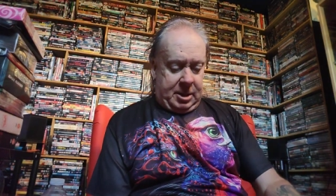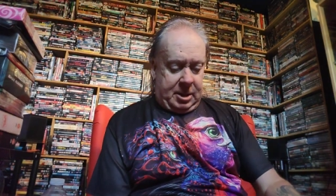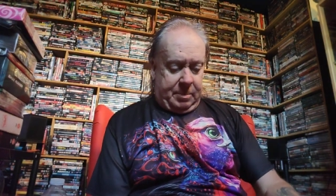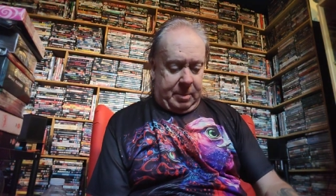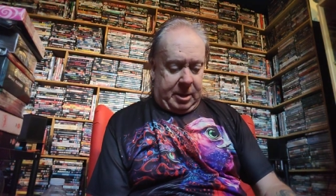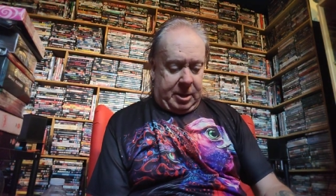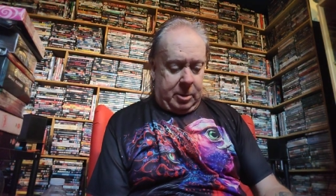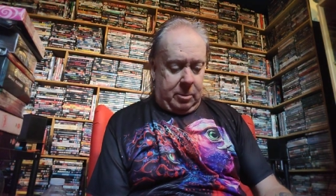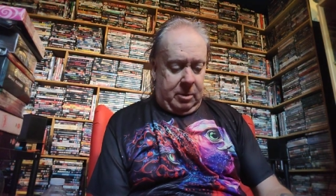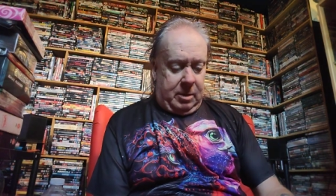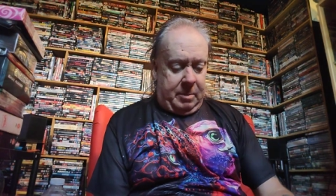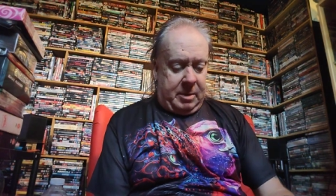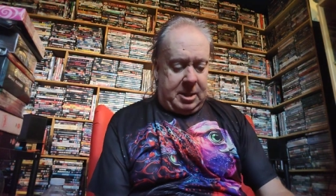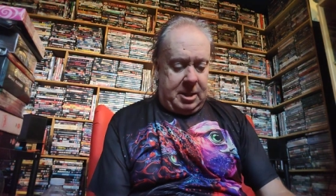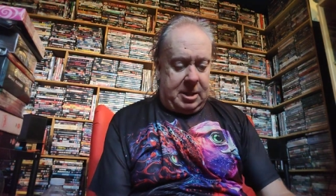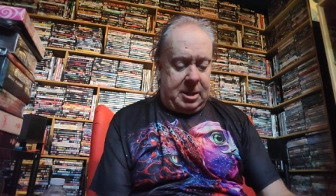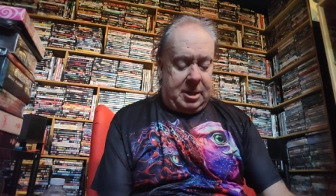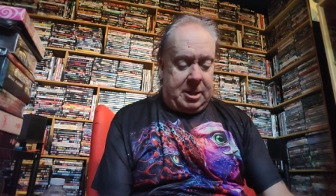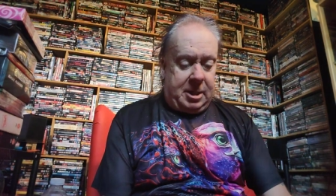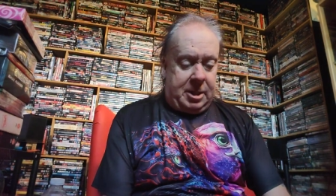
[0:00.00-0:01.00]
special
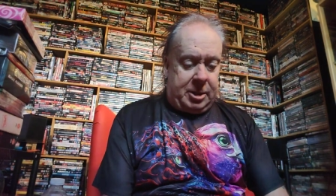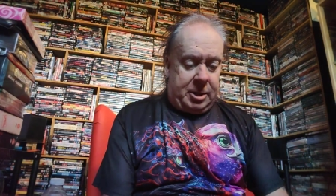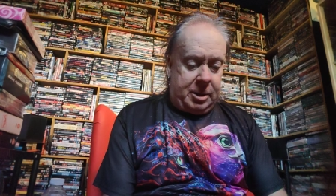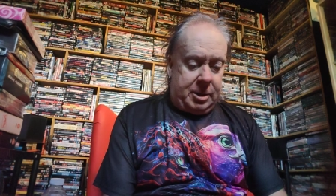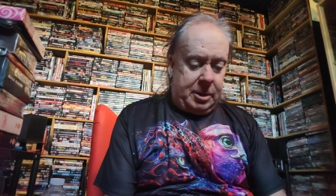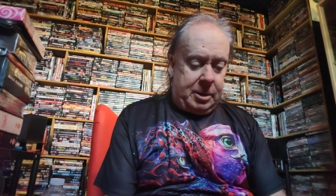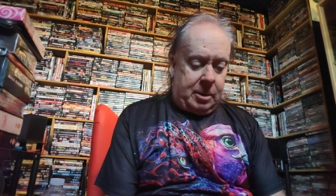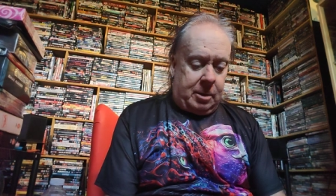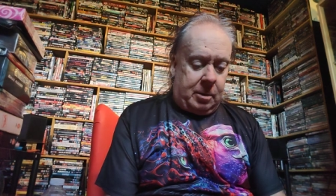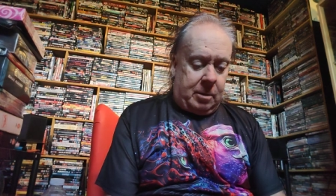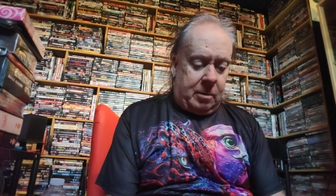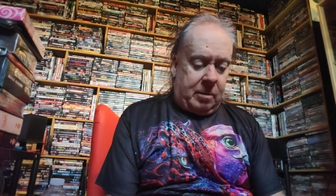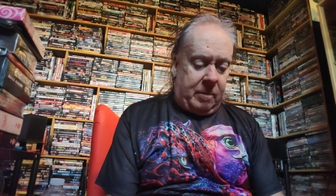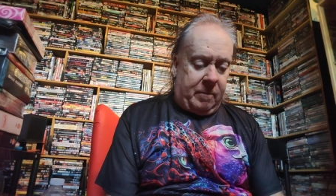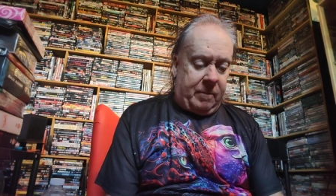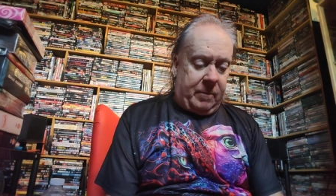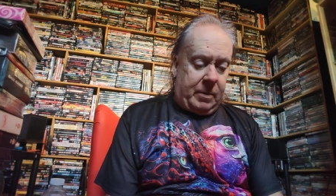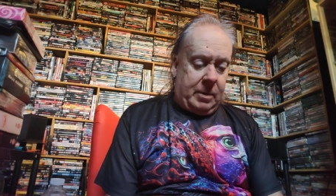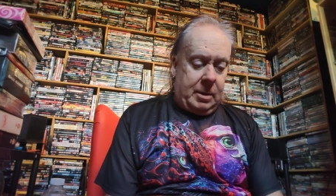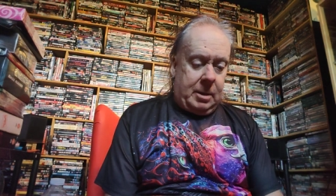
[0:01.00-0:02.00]
limited edition of